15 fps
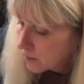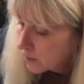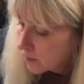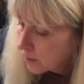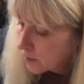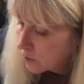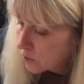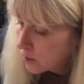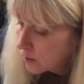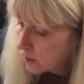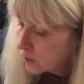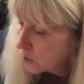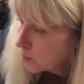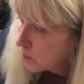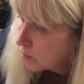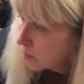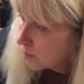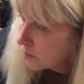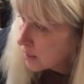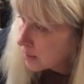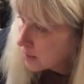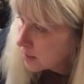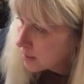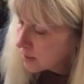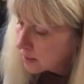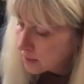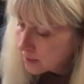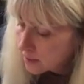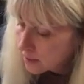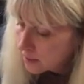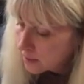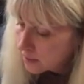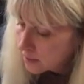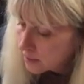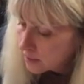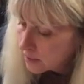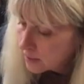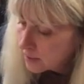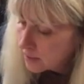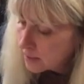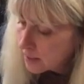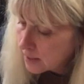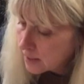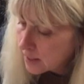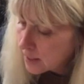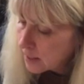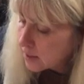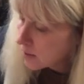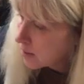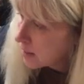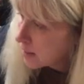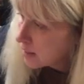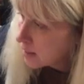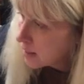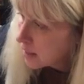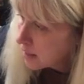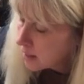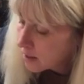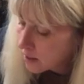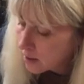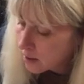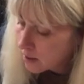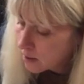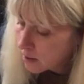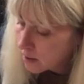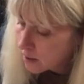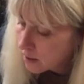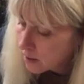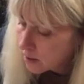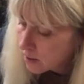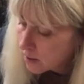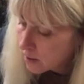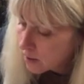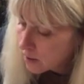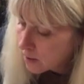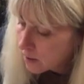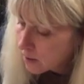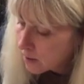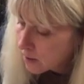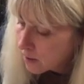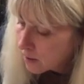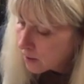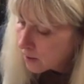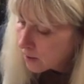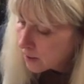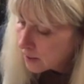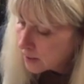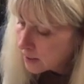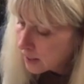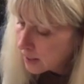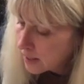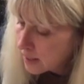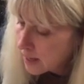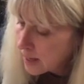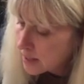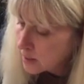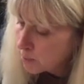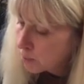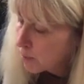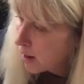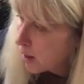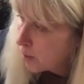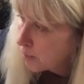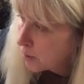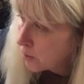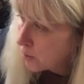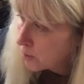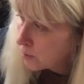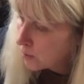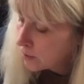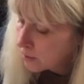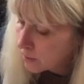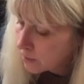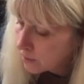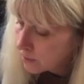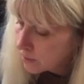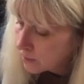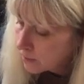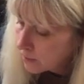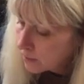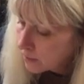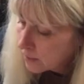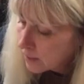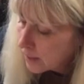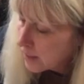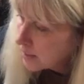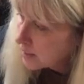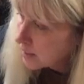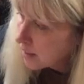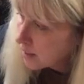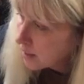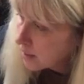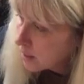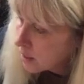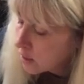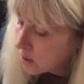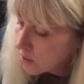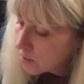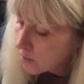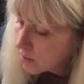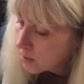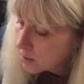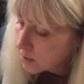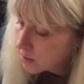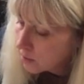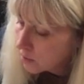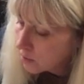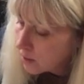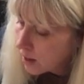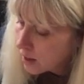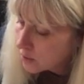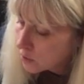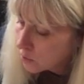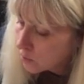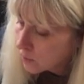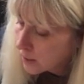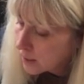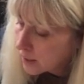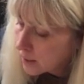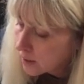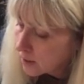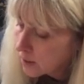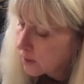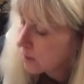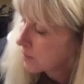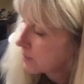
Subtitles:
Draw a little more of this denty area in here. He's got a nice brow bone, and he's got the cutest little nostril right here.